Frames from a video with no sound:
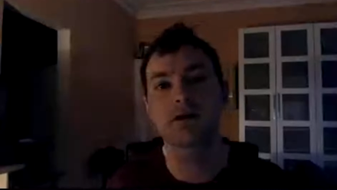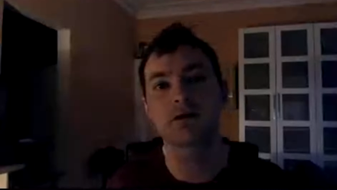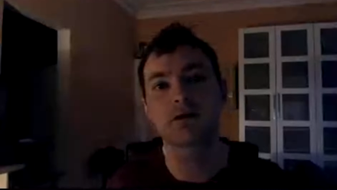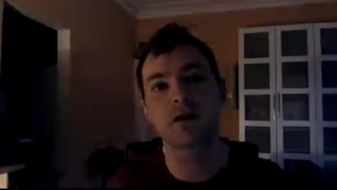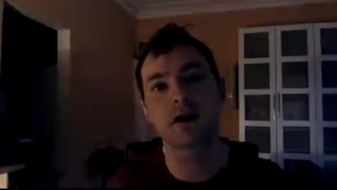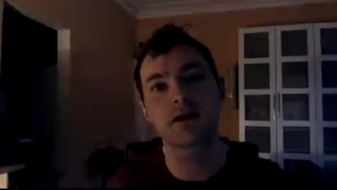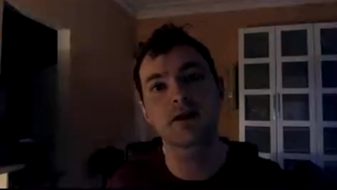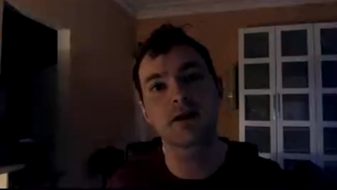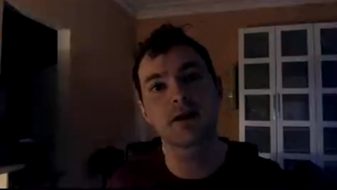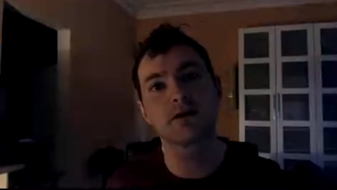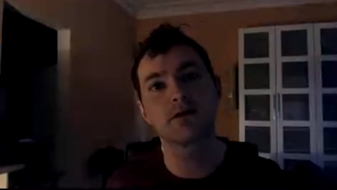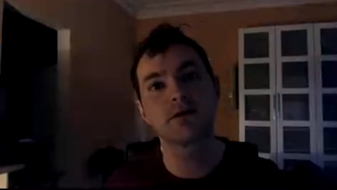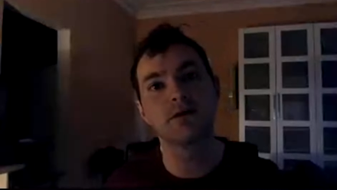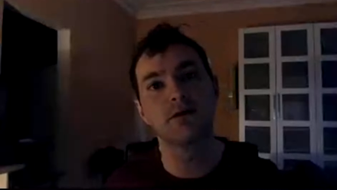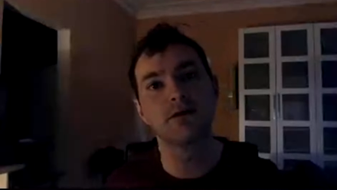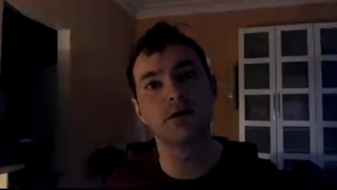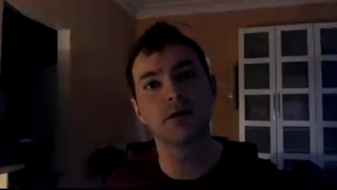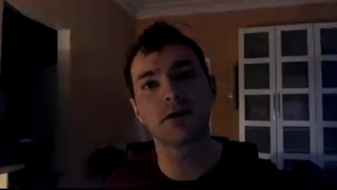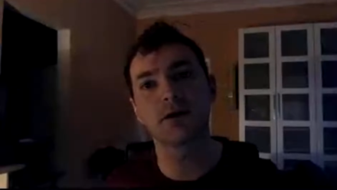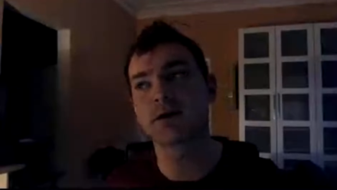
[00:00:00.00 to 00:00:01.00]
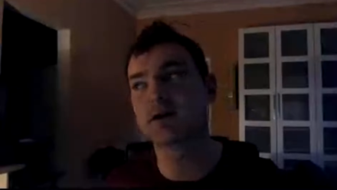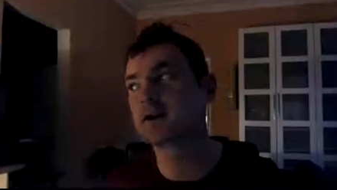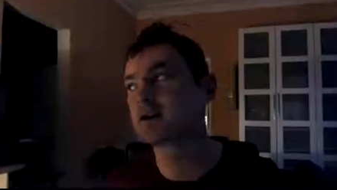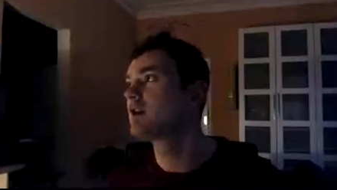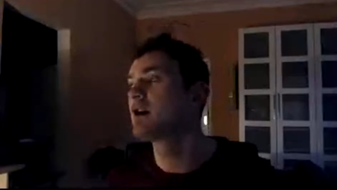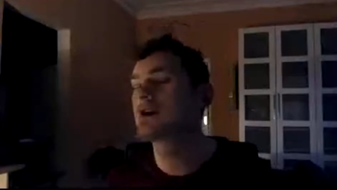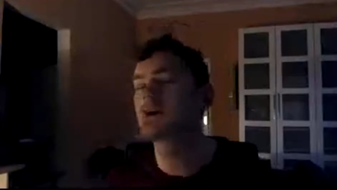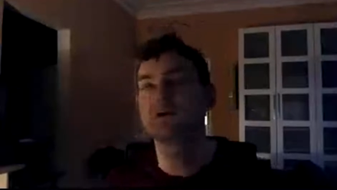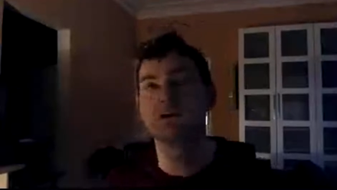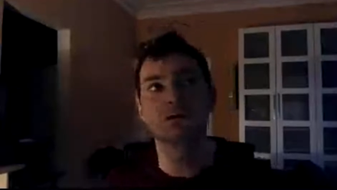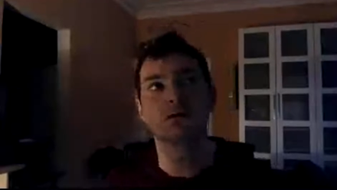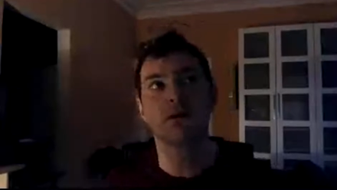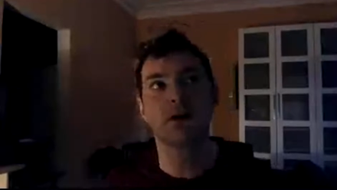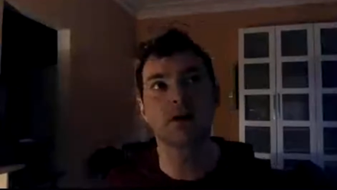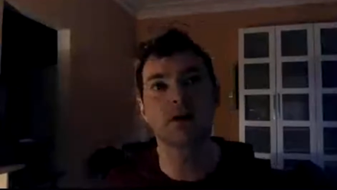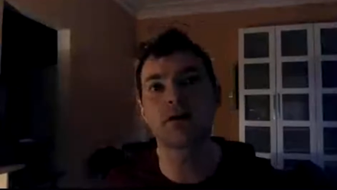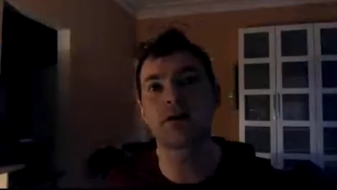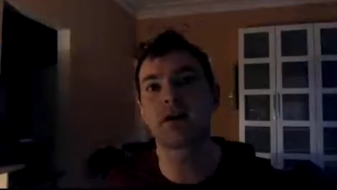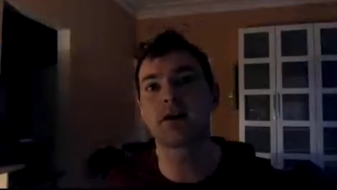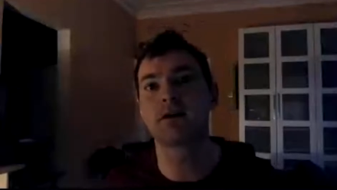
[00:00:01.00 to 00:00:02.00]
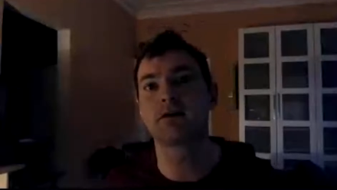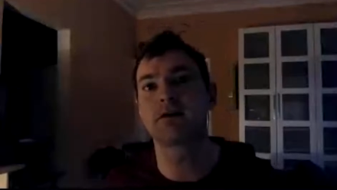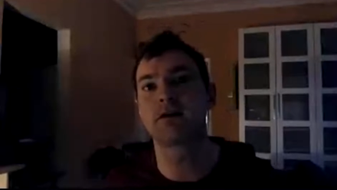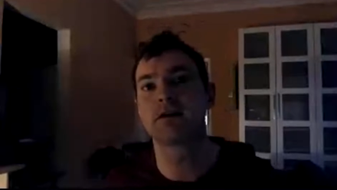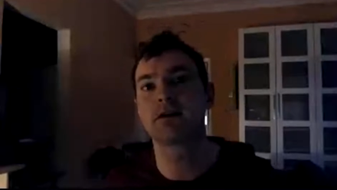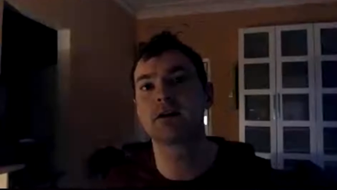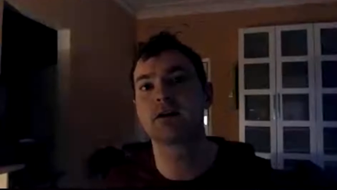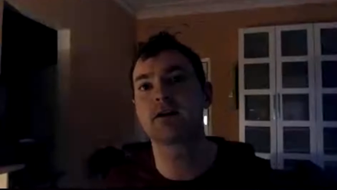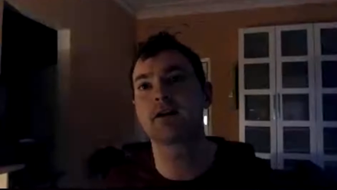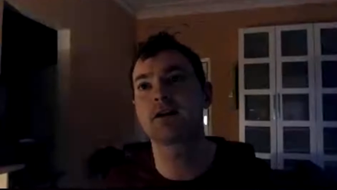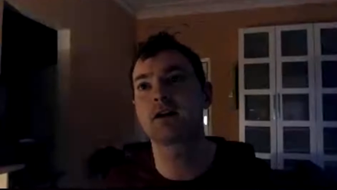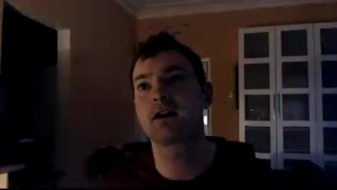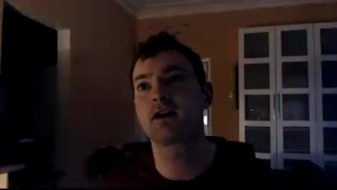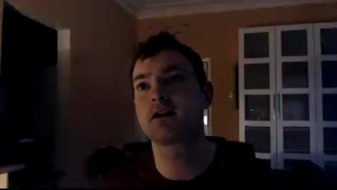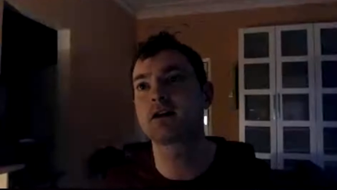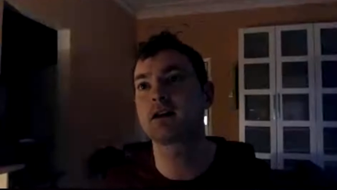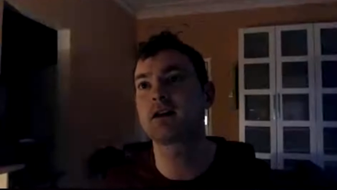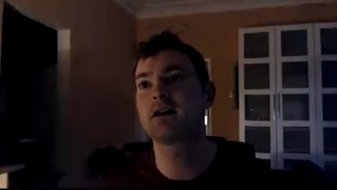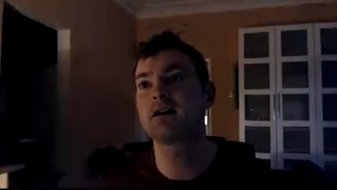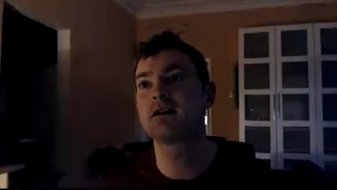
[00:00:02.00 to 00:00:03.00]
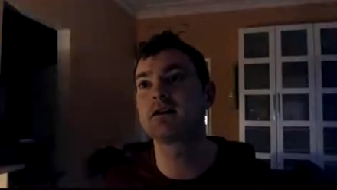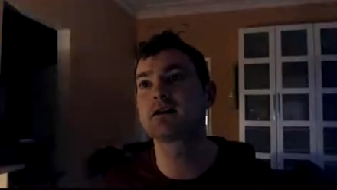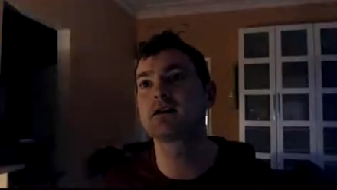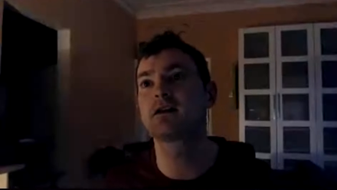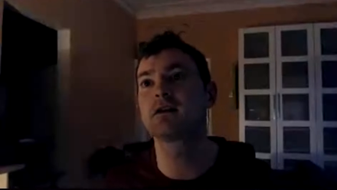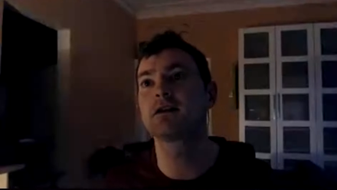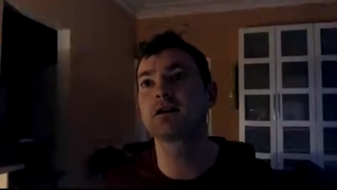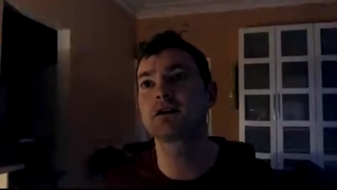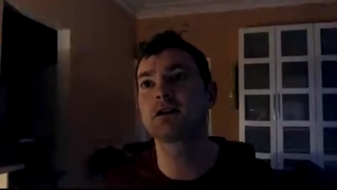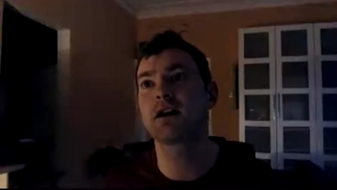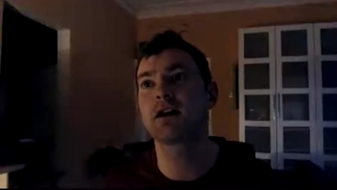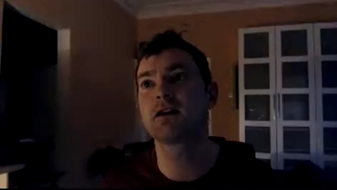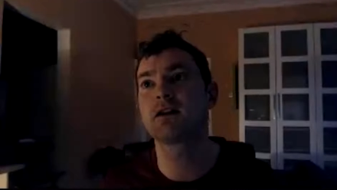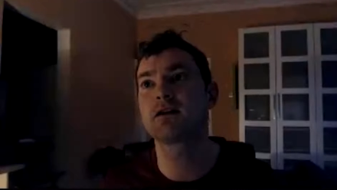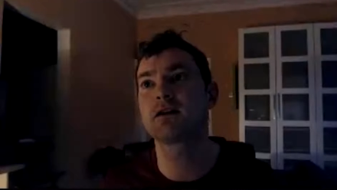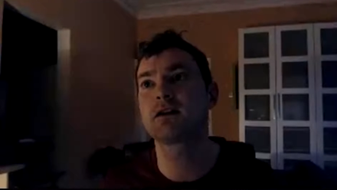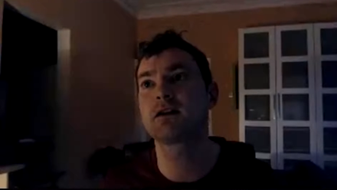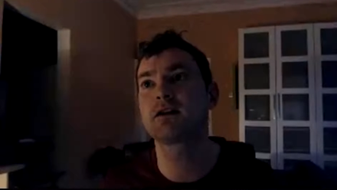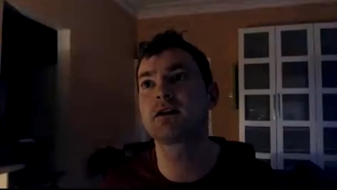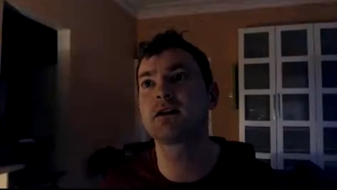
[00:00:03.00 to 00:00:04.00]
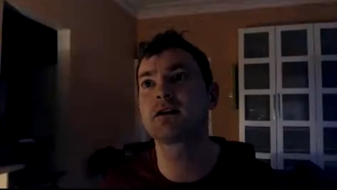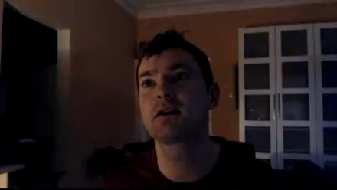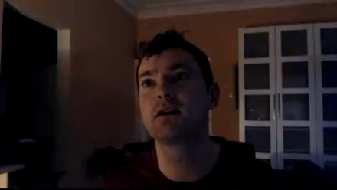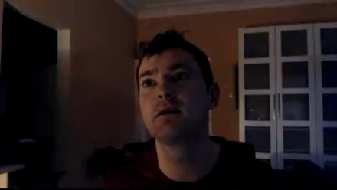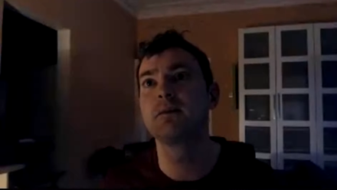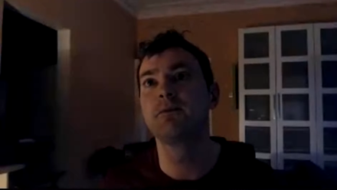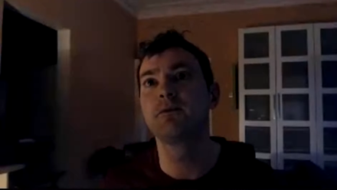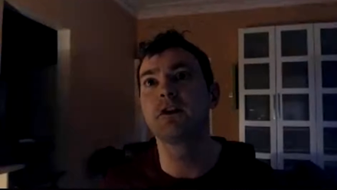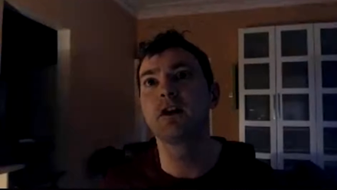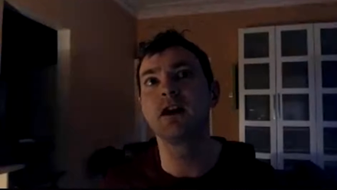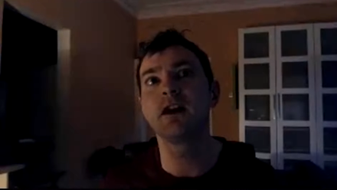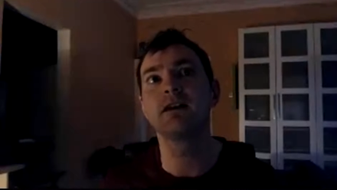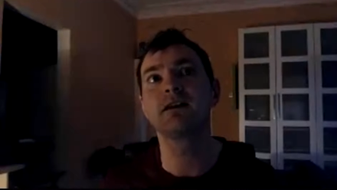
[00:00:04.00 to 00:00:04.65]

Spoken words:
But Jesus Christ, I do not think that like he's going to change